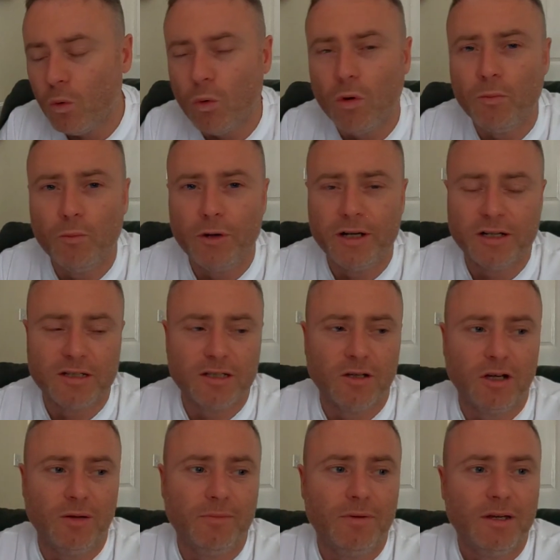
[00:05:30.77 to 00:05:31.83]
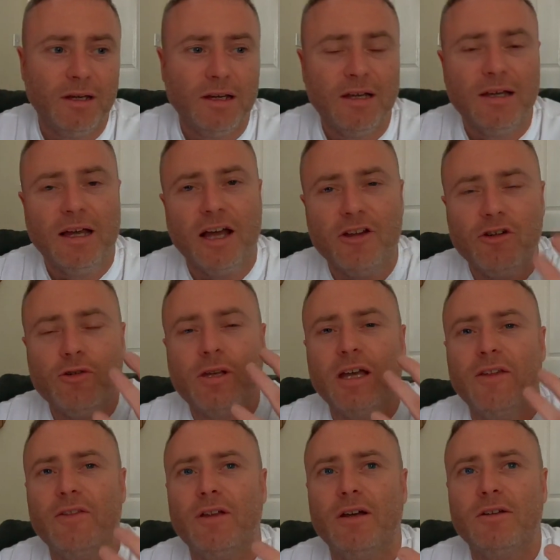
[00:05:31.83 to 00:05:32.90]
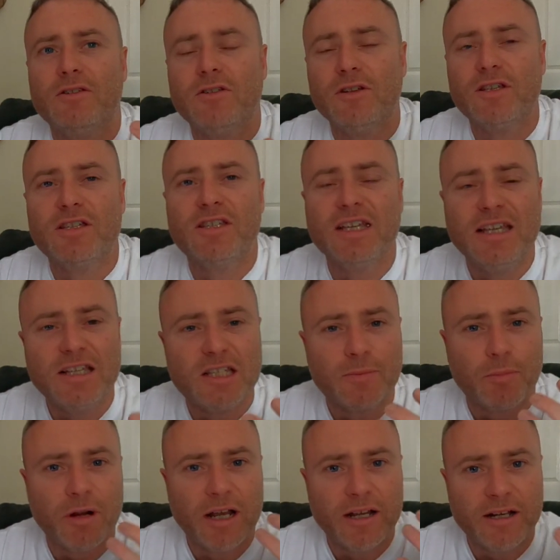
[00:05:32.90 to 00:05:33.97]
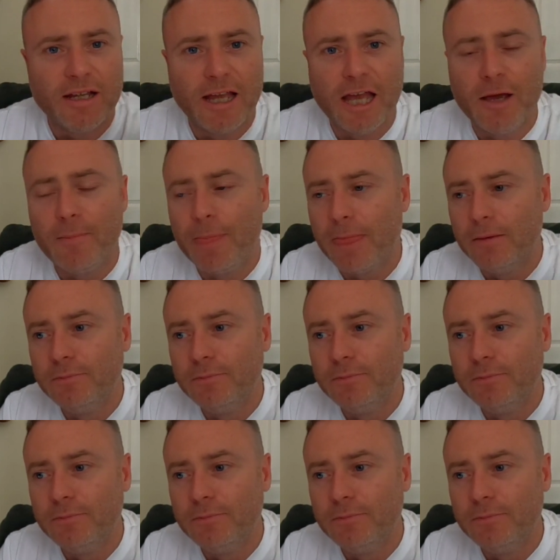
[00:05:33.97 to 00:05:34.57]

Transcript: autumn, winter time, and you get the sea spray in the air,